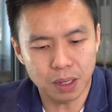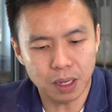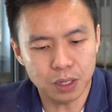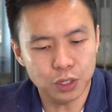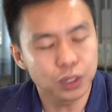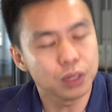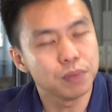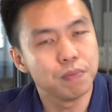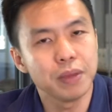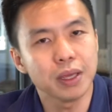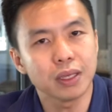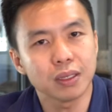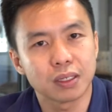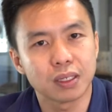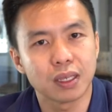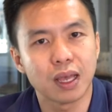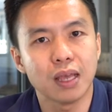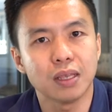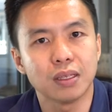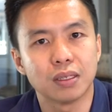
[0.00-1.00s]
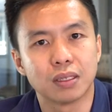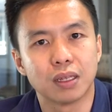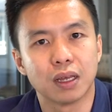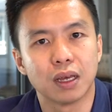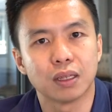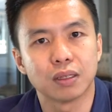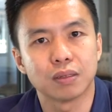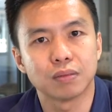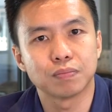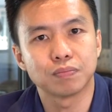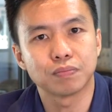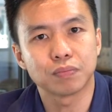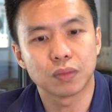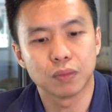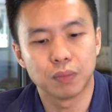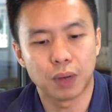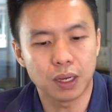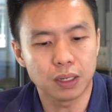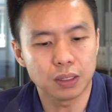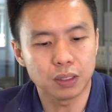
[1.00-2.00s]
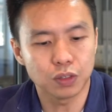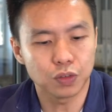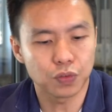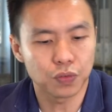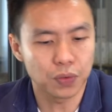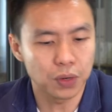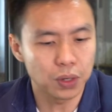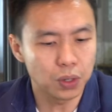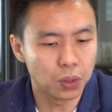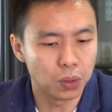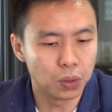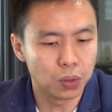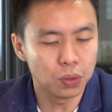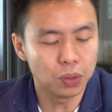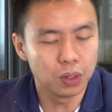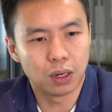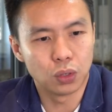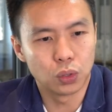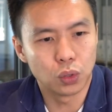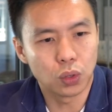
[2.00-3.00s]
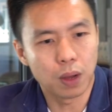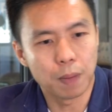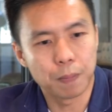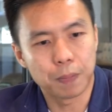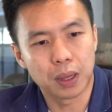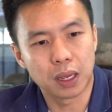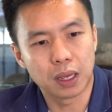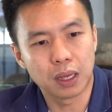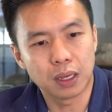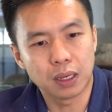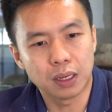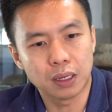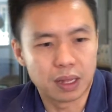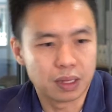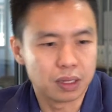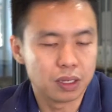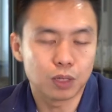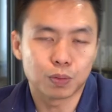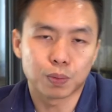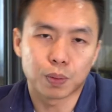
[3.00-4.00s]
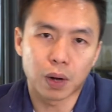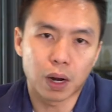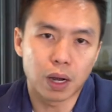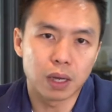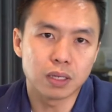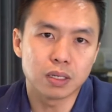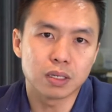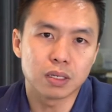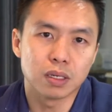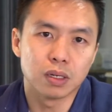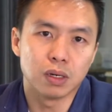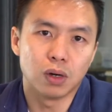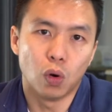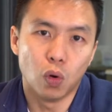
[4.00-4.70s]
actually it makes sense that buying this freehold, although I'm paying at this price,